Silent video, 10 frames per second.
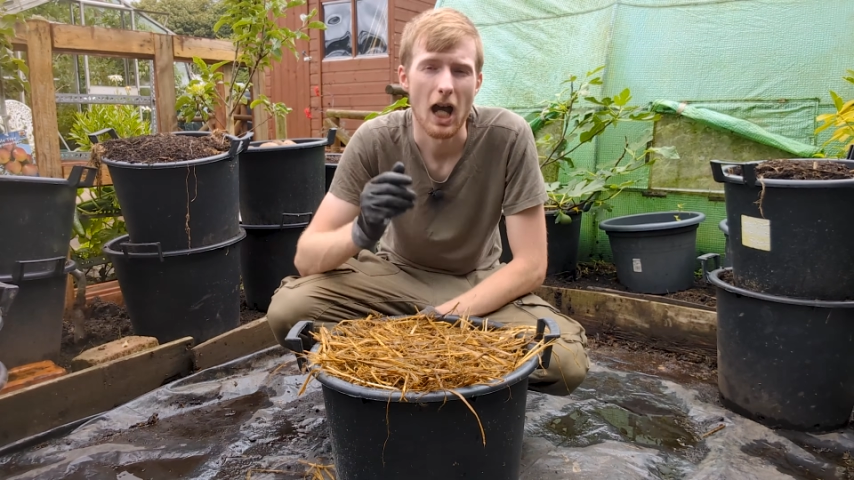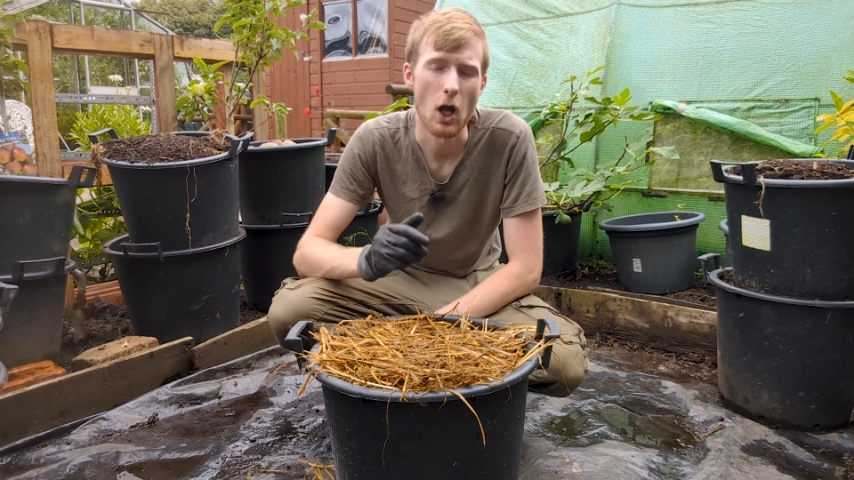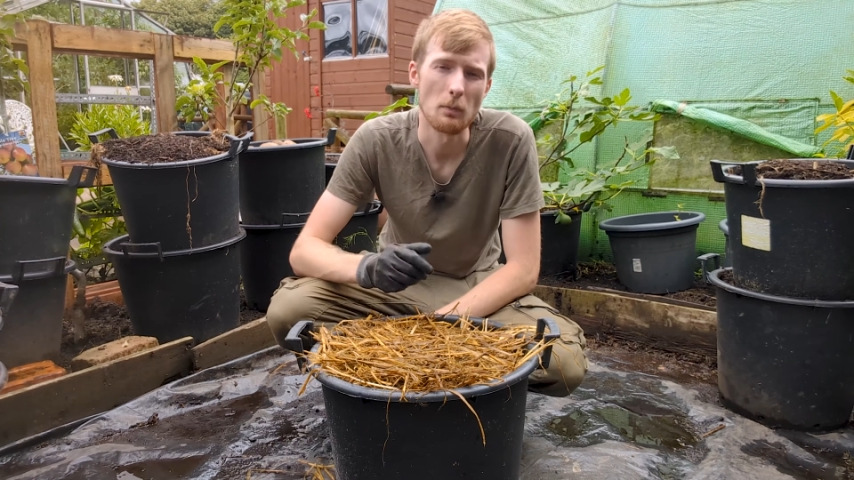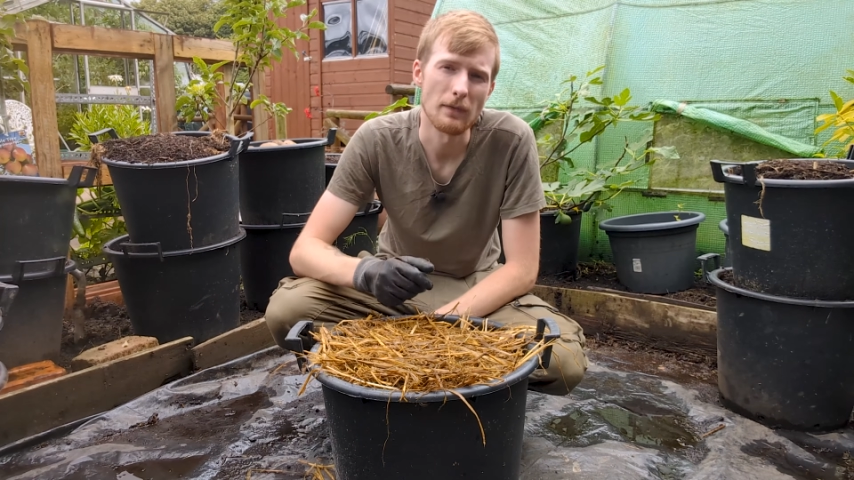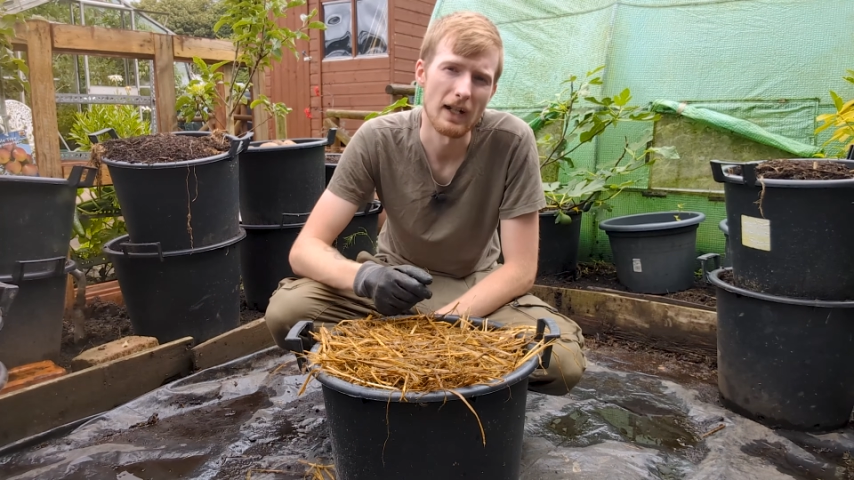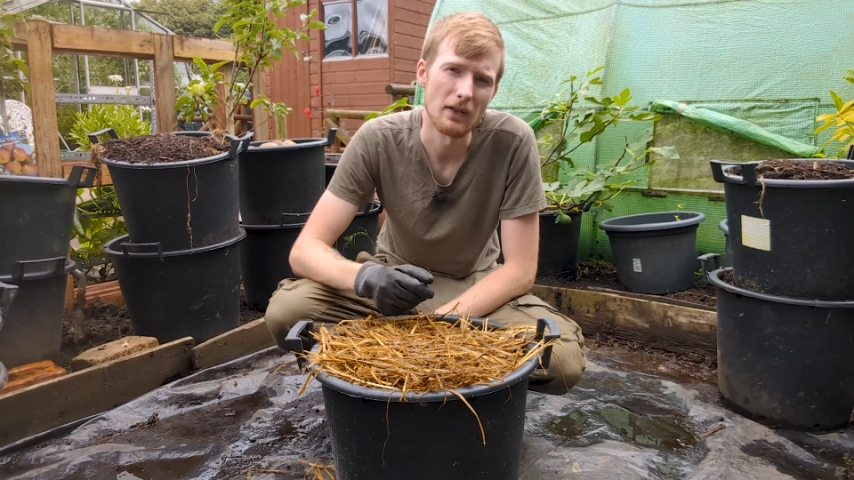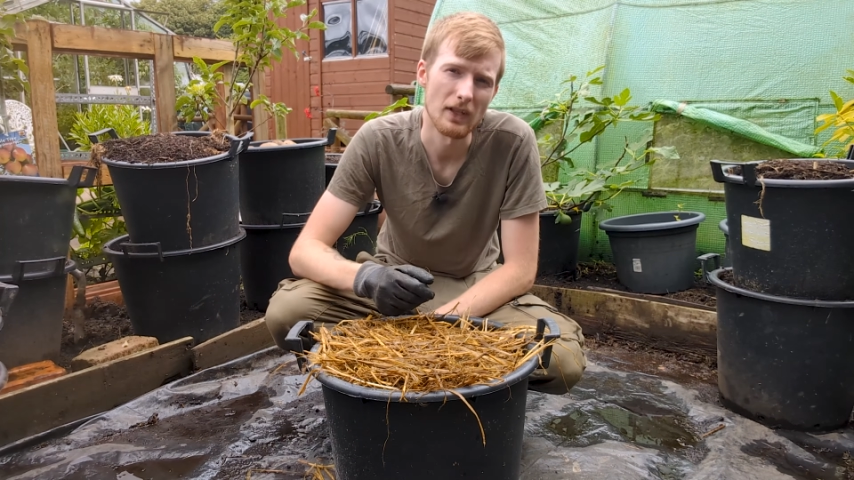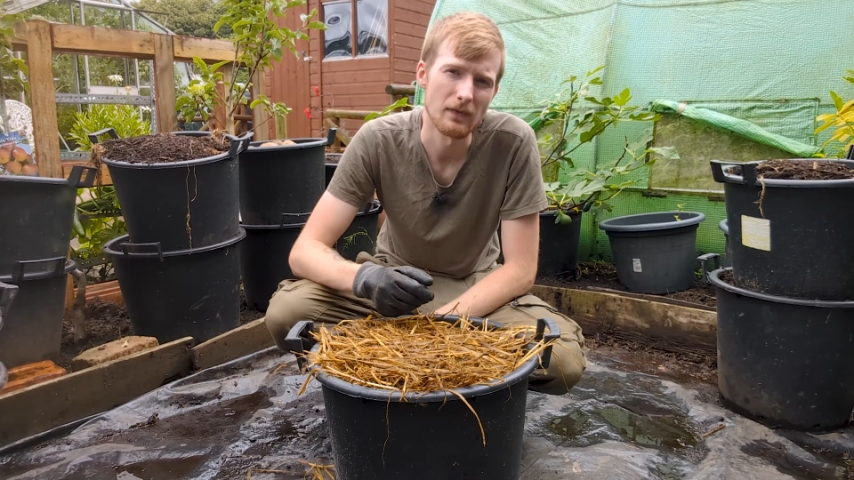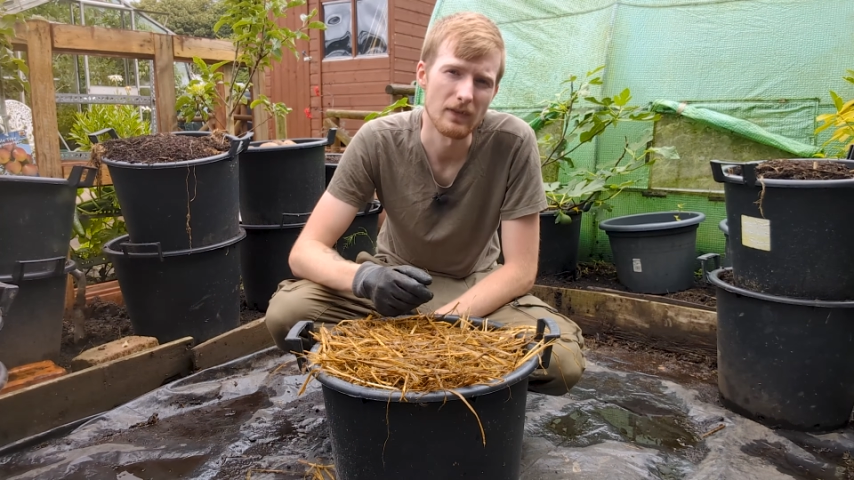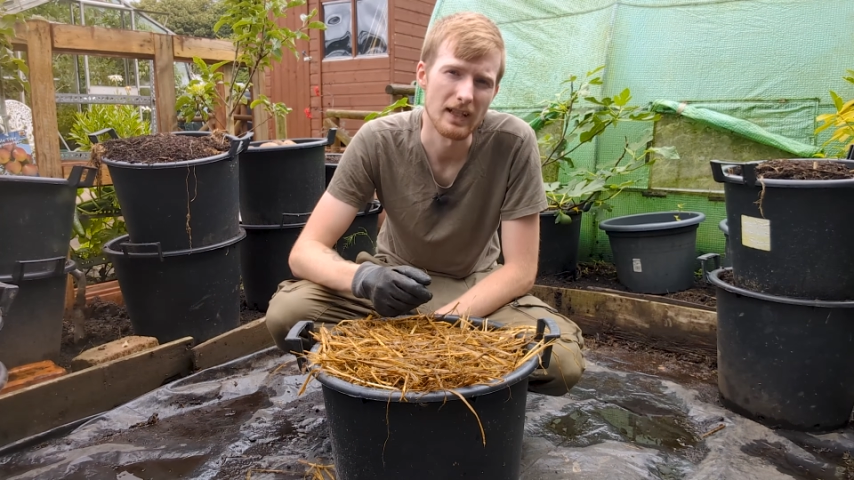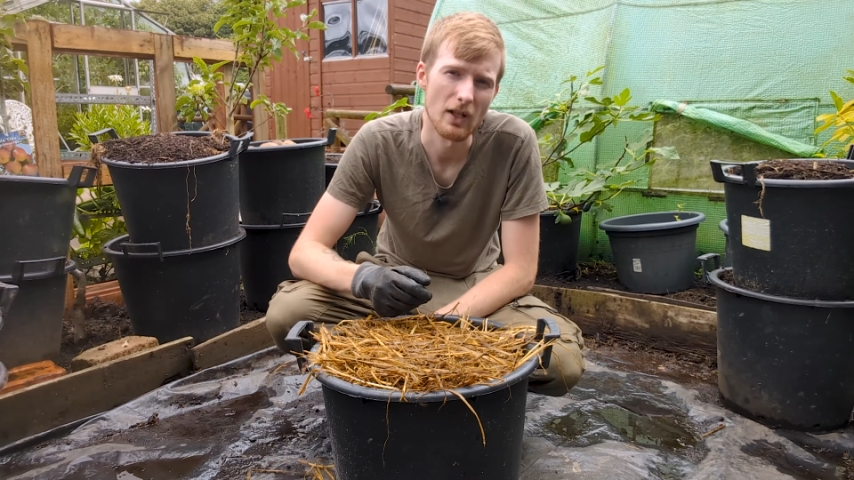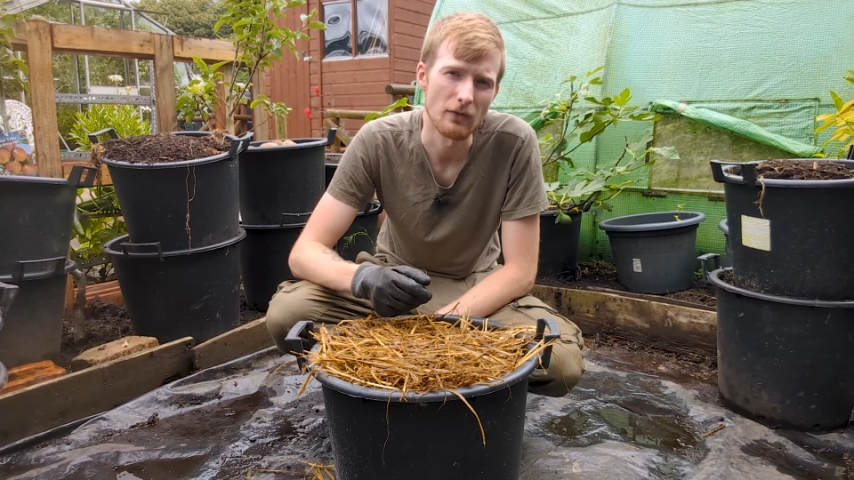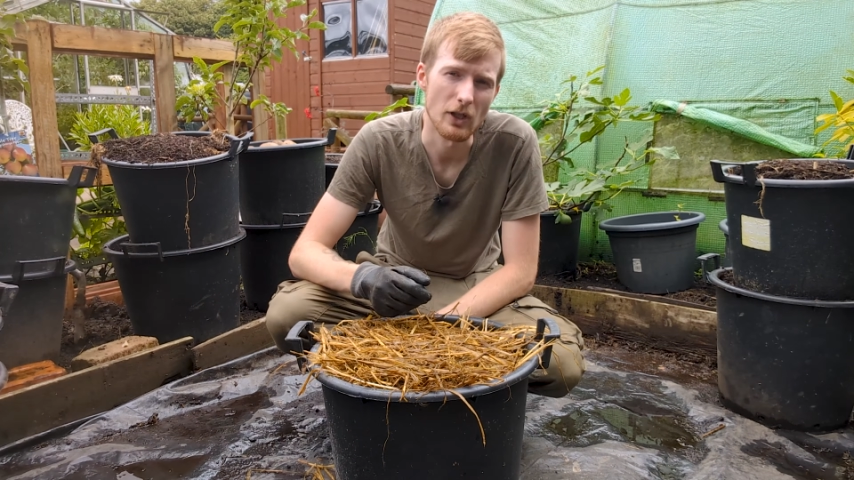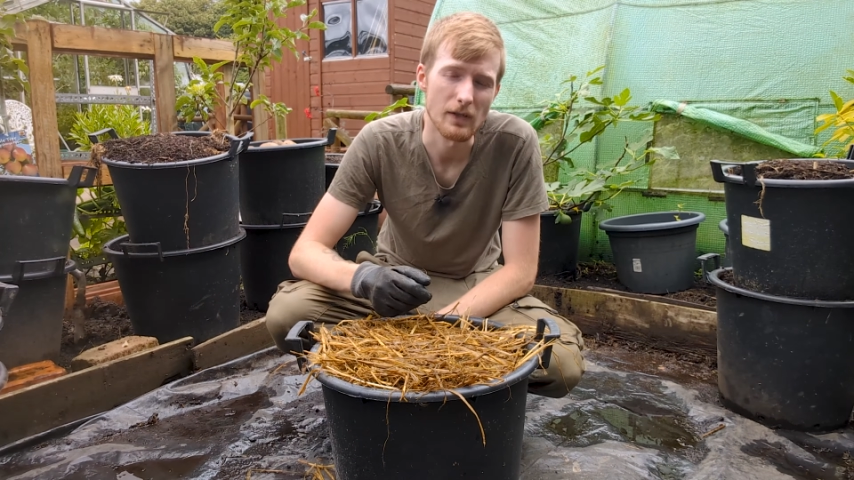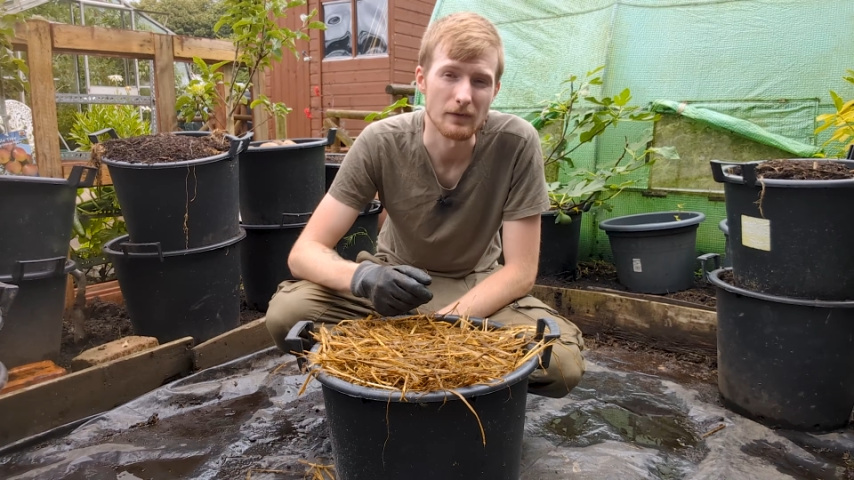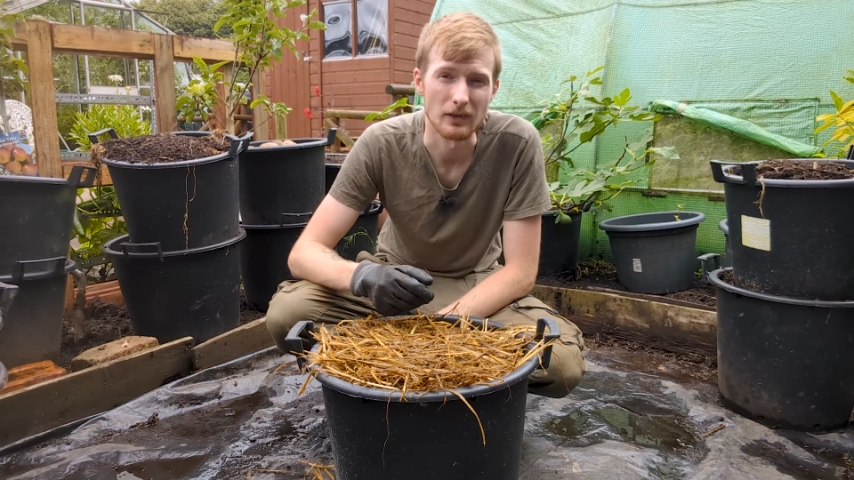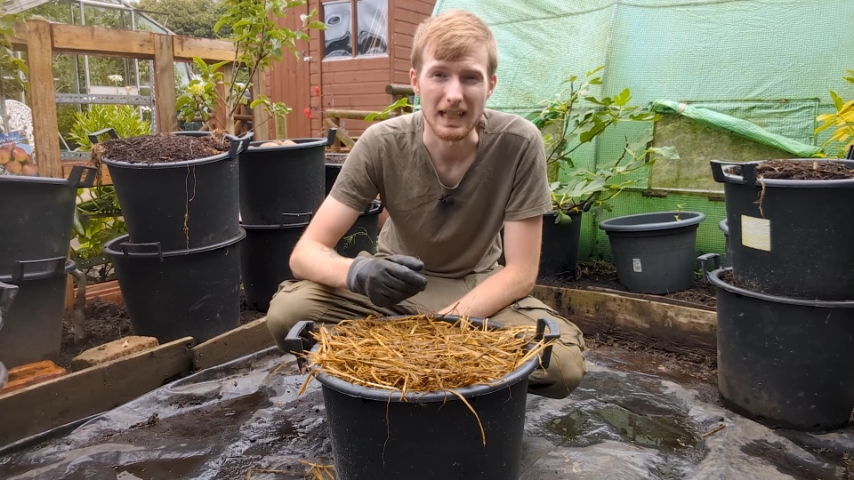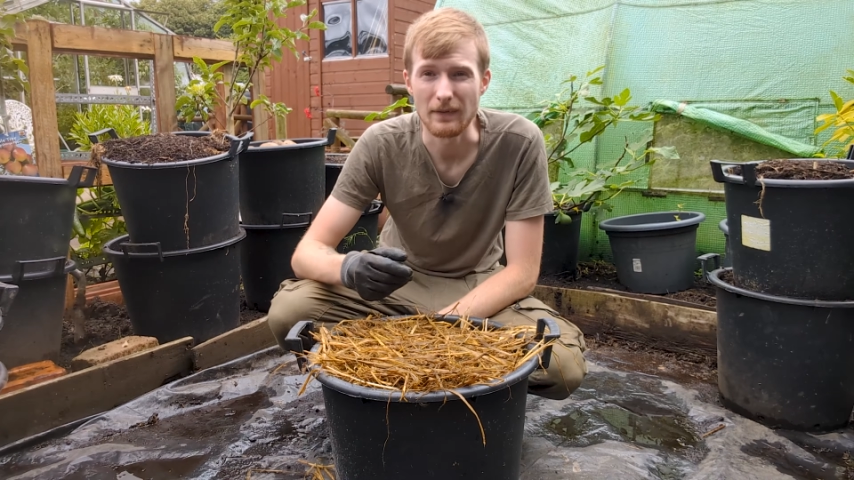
I hope you found this video useful.